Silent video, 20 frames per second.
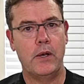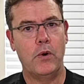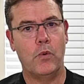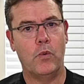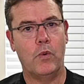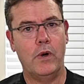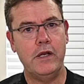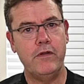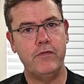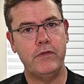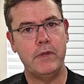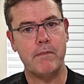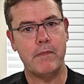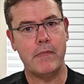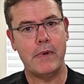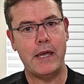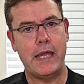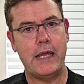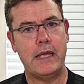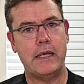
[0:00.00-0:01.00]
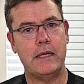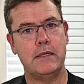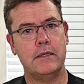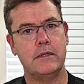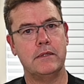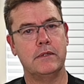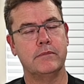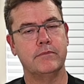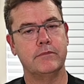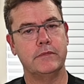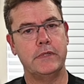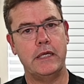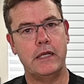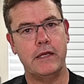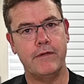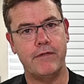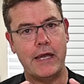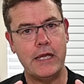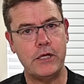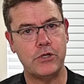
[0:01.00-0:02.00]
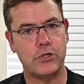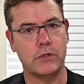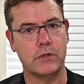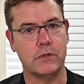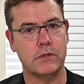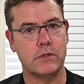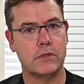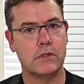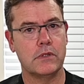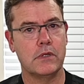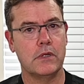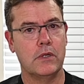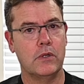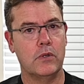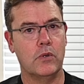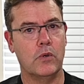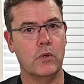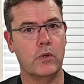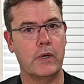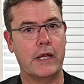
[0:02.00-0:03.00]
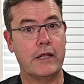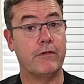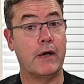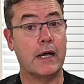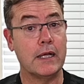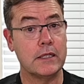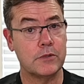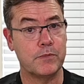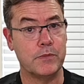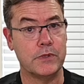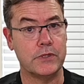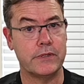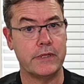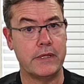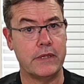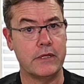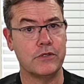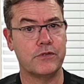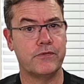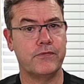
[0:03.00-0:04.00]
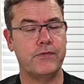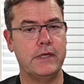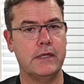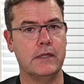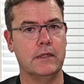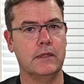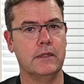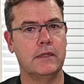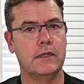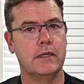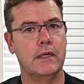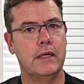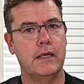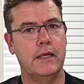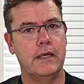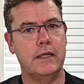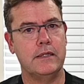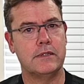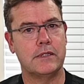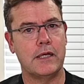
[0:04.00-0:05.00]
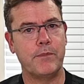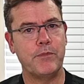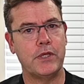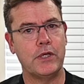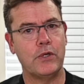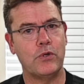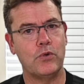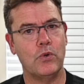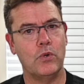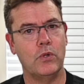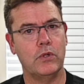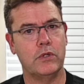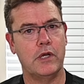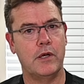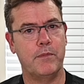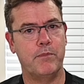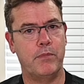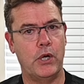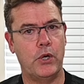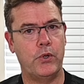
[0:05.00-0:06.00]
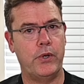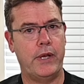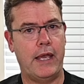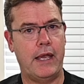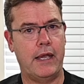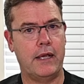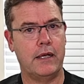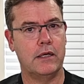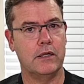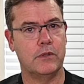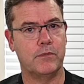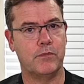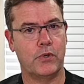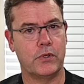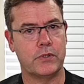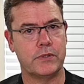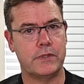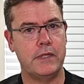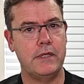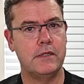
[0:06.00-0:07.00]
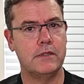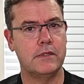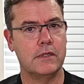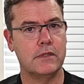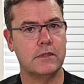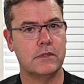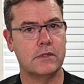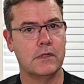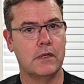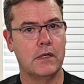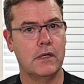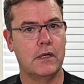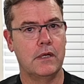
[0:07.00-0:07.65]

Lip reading: One of the main innovations or advancements in this field is something called a bone-anchored prosthesis,